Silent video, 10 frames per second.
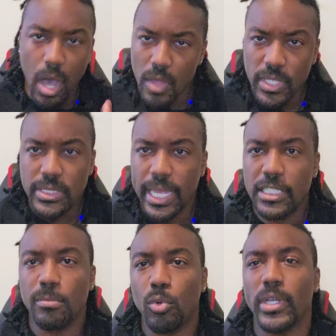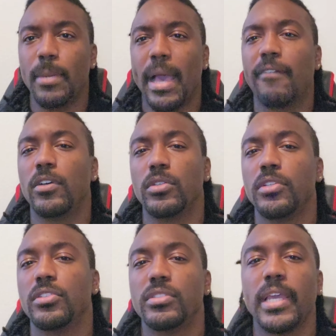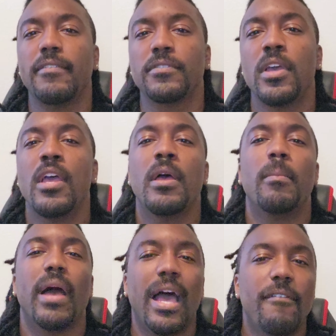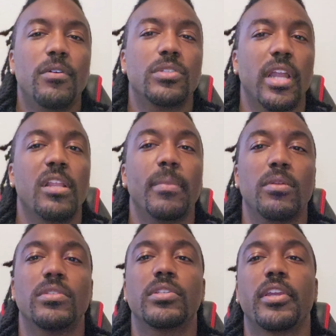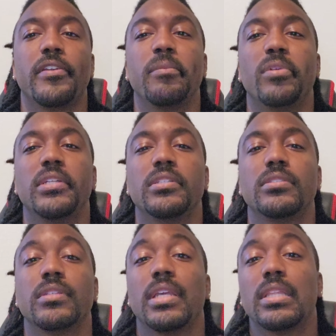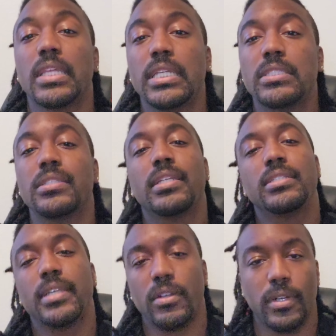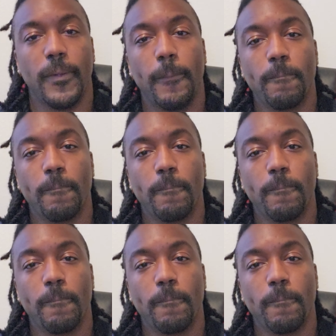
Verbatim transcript: All these things and more keep iPhone users safe, but iPhones are not immune to security breaches and leaks and etc.